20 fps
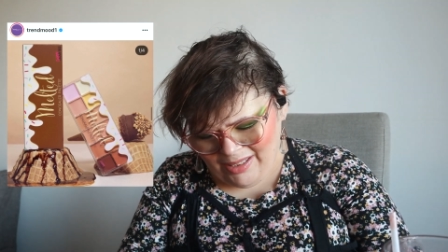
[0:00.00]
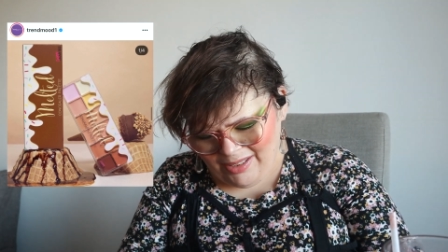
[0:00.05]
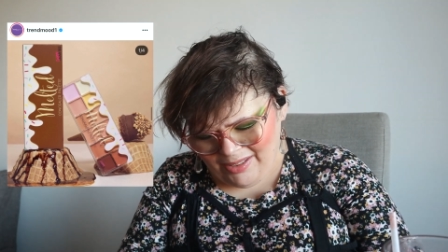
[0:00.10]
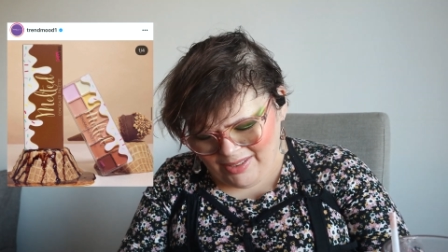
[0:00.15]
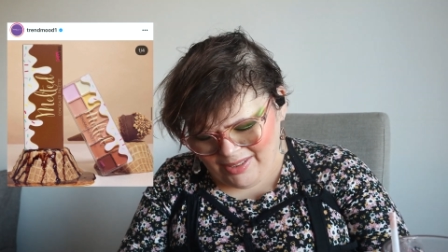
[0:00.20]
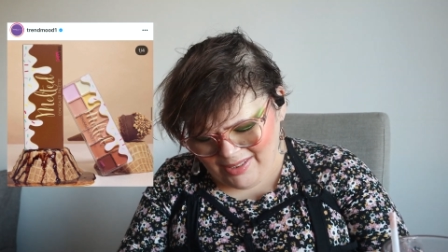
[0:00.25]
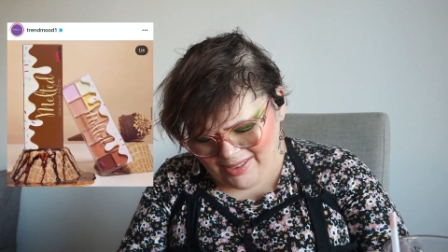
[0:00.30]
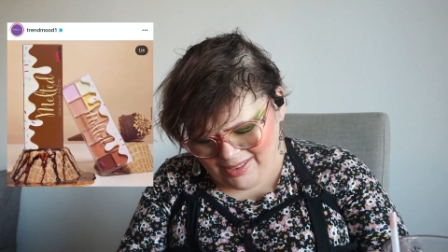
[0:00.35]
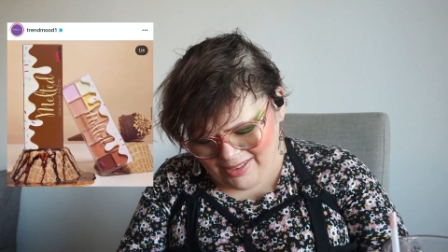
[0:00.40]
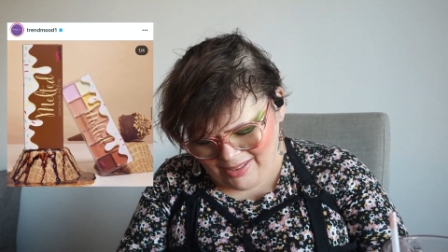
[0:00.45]

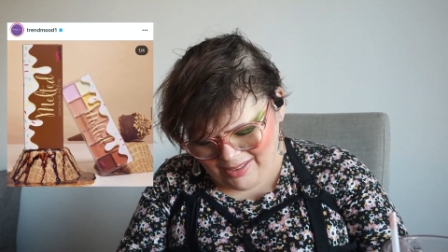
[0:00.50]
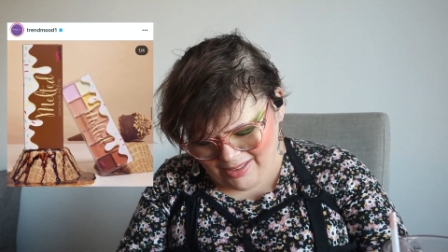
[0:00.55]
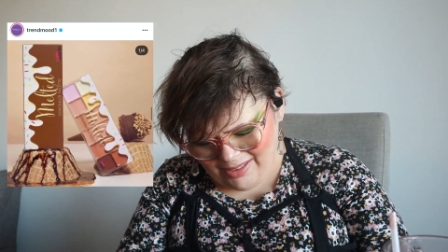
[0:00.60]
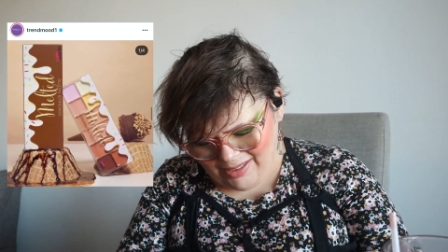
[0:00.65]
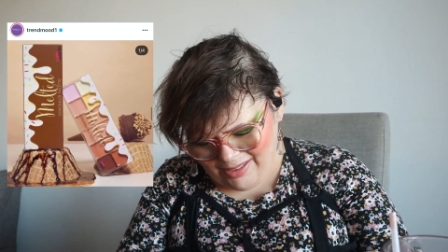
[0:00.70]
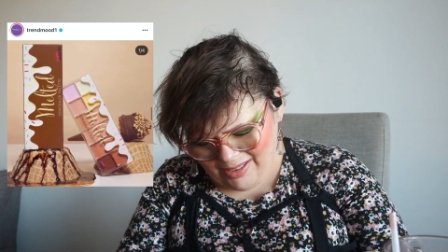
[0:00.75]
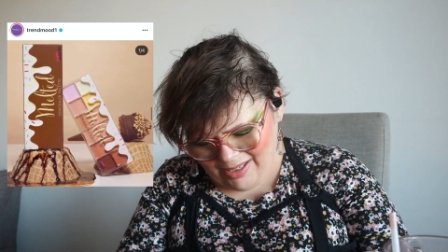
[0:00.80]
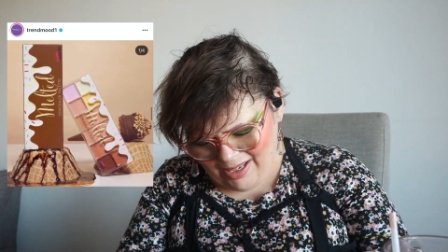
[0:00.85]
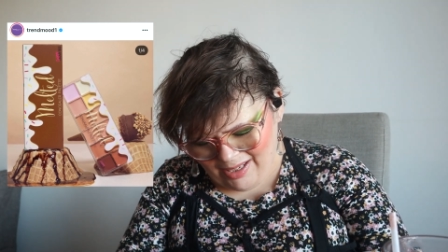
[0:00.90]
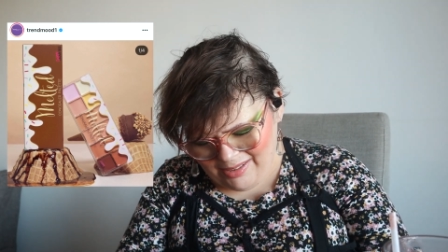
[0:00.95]
This,
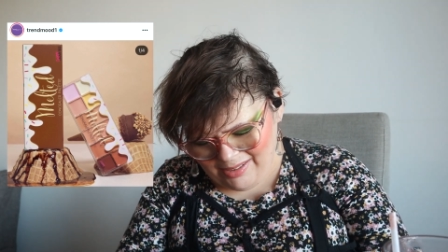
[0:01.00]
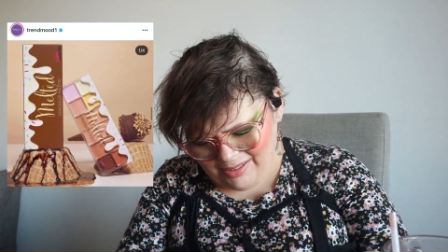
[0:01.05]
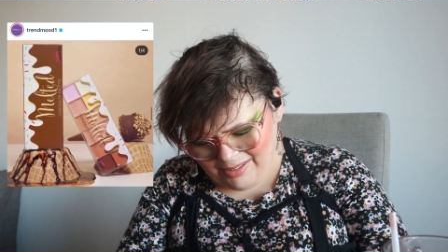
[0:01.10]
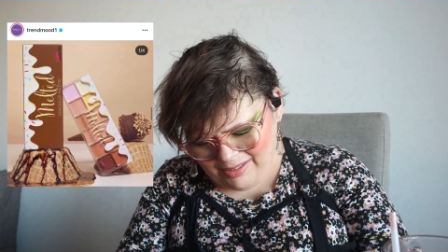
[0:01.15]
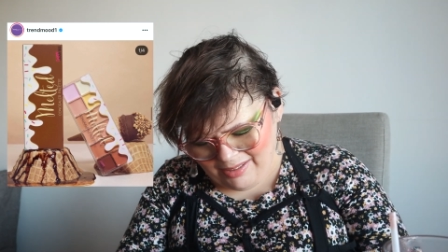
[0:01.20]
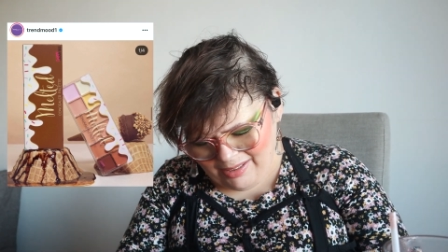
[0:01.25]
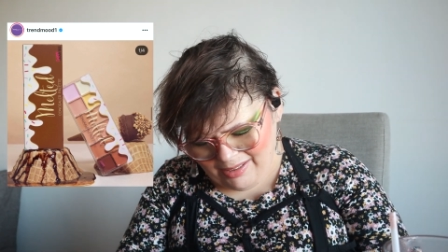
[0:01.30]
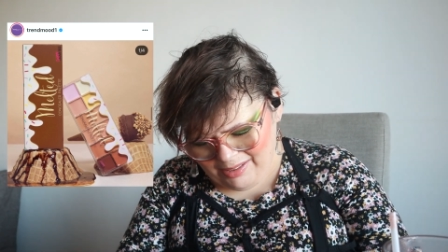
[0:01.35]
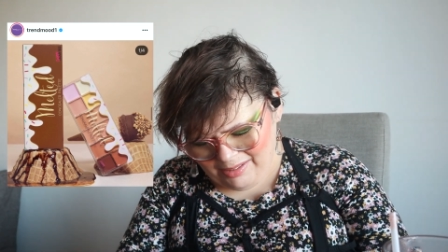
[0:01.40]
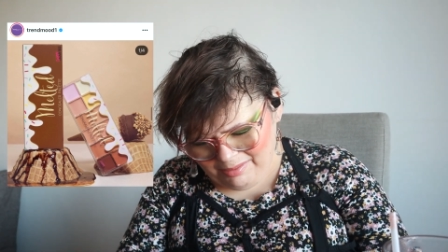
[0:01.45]
I,
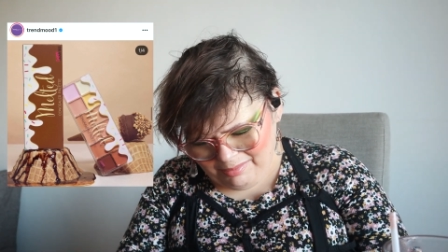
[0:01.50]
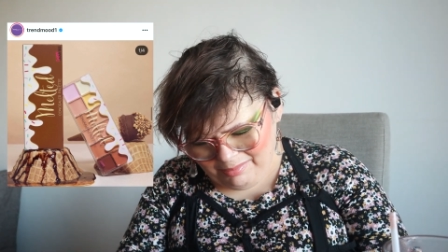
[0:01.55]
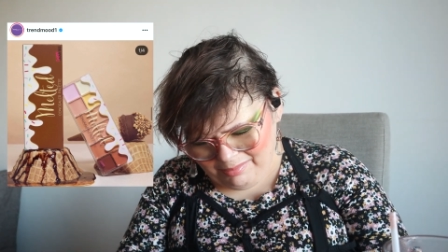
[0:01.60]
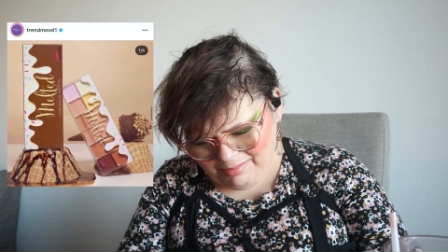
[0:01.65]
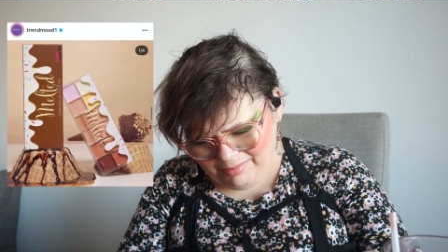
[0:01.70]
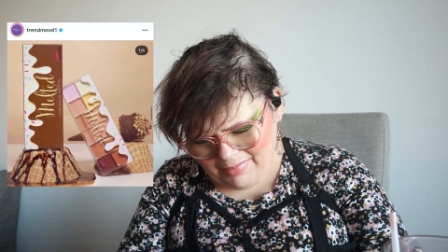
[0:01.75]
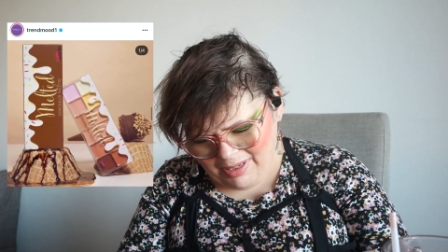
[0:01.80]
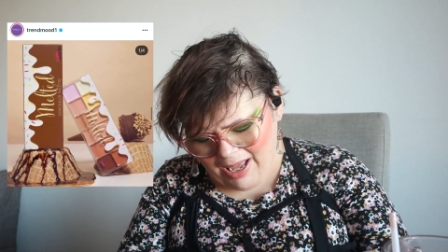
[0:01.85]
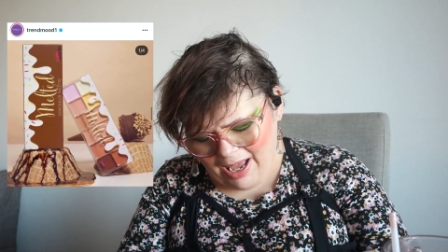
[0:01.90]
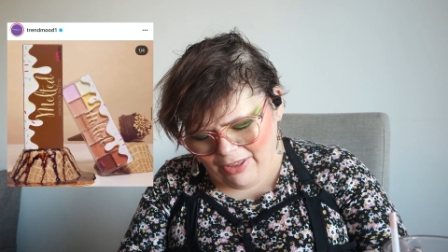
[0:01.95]
I,
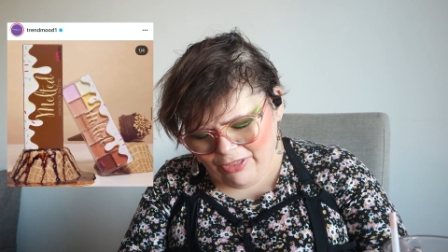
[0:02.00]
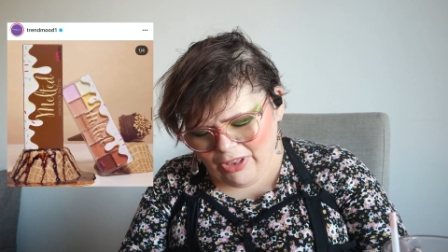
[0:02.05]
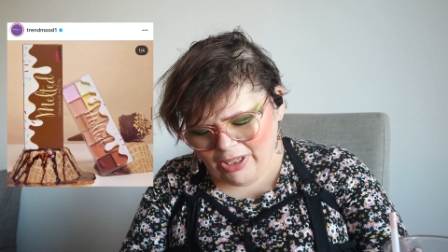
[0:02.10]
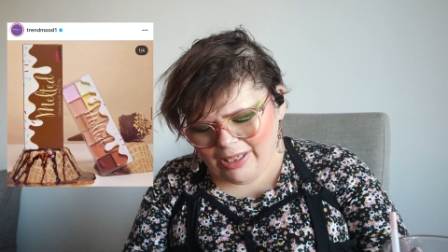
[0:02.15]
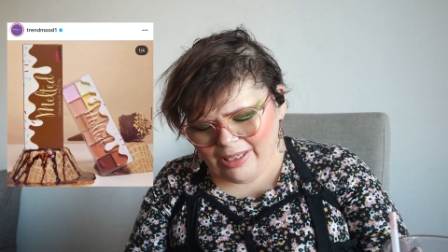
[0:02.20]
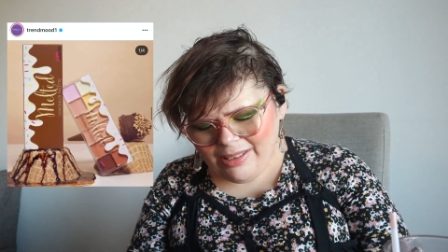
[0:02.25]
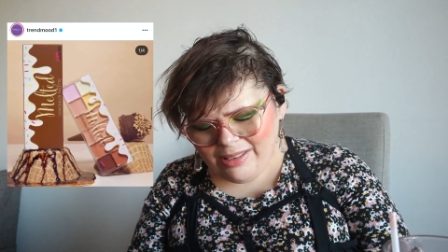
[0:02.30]
I think